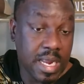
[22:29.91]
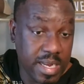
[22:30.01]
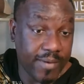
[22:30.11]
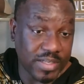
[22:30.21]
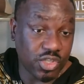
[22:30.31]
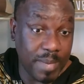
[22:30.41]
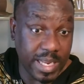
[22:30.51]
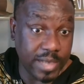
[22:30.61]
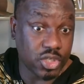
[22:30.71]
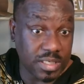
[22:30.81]
There are some
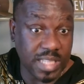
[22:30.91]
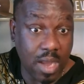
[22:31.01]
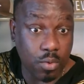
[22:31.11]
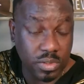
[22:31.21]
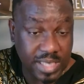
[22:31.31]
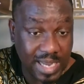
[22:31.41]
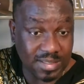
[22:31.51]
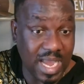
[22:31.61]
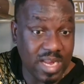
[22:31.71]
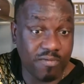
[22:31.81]
medications that their
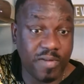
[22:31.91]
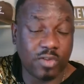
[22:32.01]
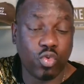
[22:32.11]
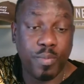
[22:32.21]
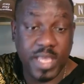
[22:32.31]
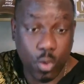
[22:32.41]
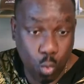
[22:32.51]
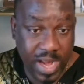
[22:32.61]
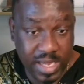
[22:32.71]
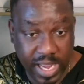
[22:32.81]
side effect will be
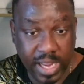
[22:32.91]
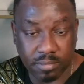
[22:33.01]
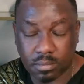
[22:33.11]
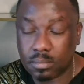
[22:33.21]
weight gain.